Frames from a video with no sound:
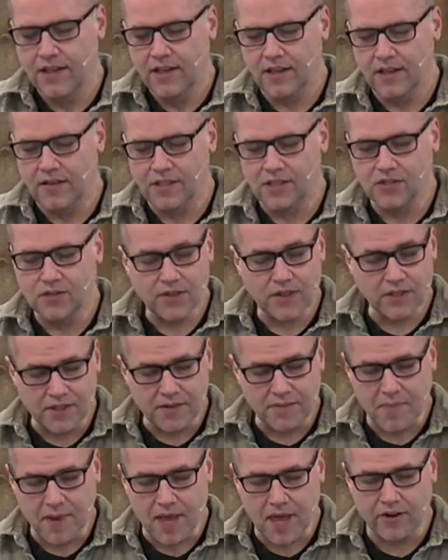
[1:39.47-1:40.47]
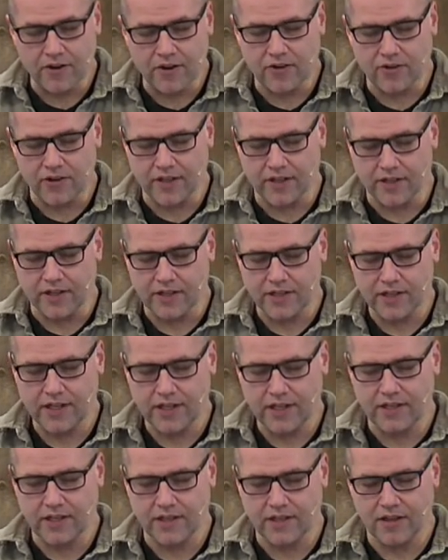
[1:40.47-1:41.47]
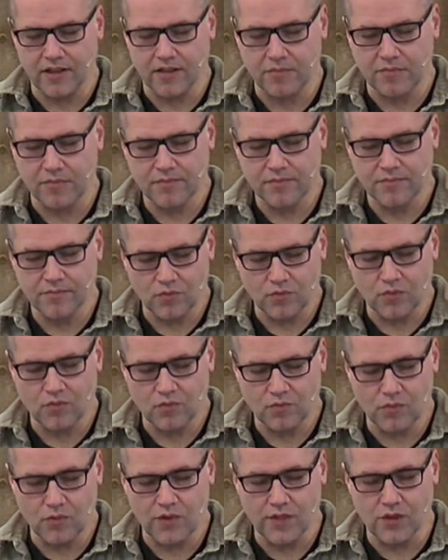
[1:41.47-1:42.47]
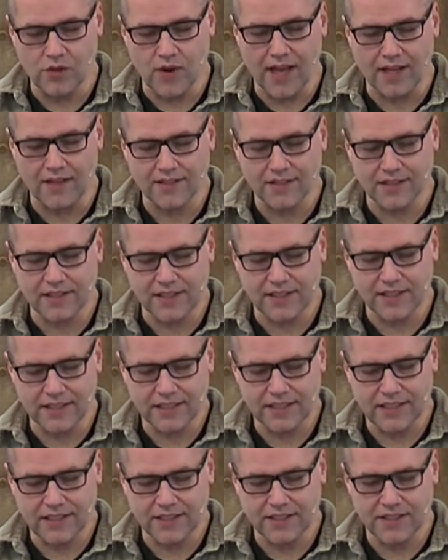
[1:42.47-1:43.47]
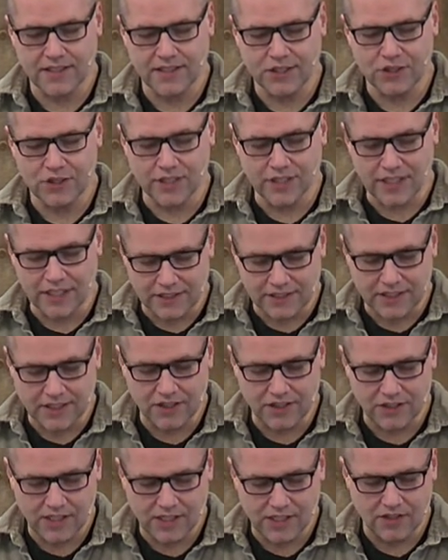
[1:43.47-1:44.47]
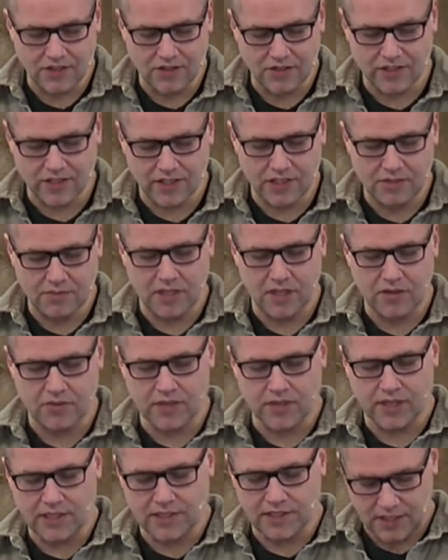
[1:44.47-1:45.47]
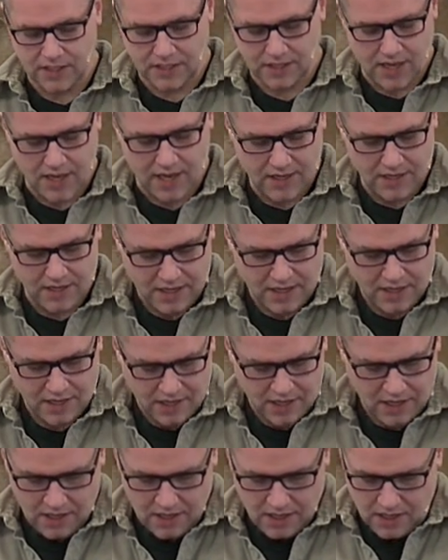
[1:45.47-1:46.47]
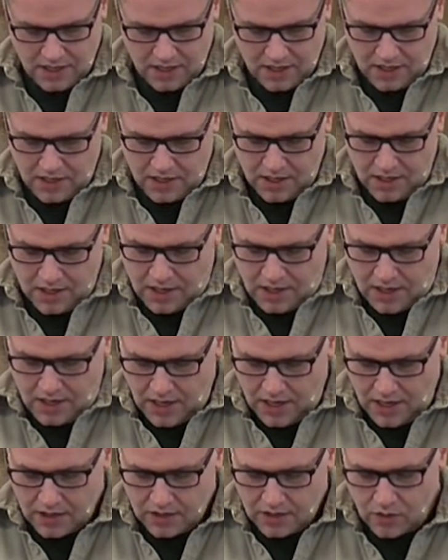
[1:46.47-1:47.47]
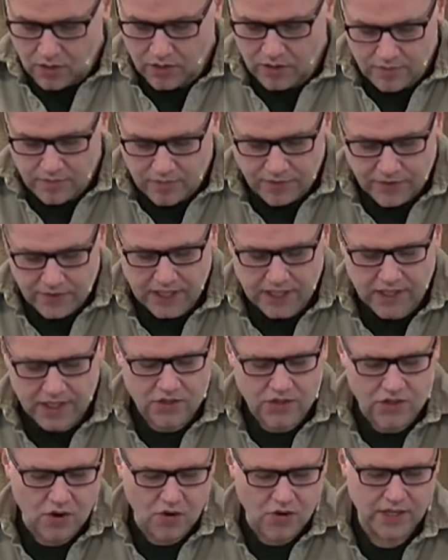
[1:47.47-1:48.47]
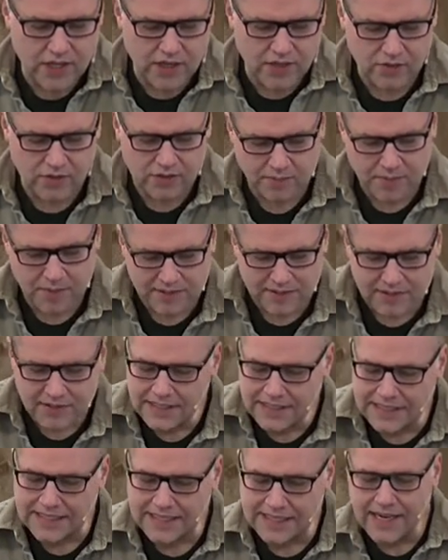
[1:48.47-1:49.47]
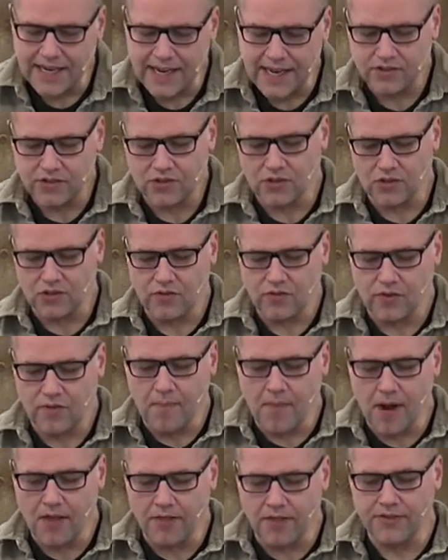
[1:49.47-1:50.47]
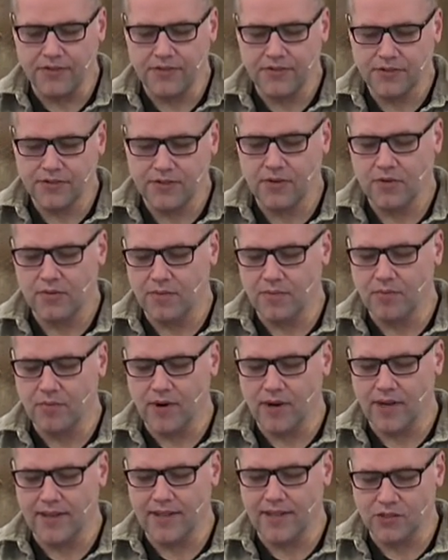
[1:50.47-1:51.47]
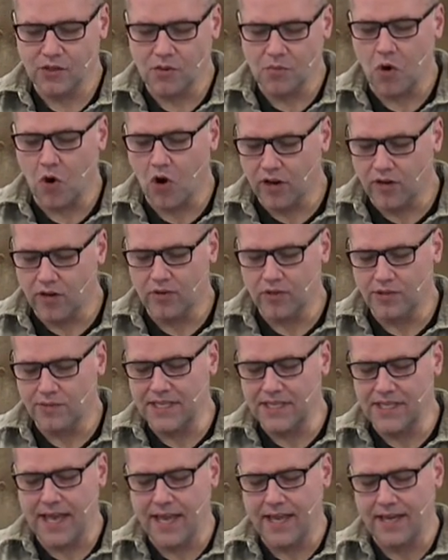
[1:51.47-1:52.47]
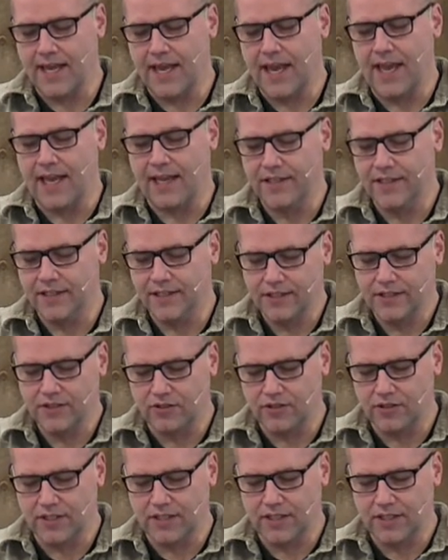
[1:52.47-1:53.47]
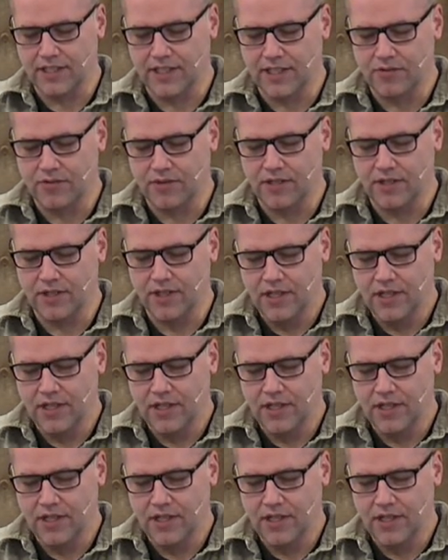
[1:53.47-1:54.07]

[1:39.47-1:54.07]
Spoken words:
he's feeling better, and we do ask that you'd continue to heal and that he'd be released today. And Lord, for Nick and Jody, who has been seeking answers for months, we pray that tomorrow would be that day, Lord, that they would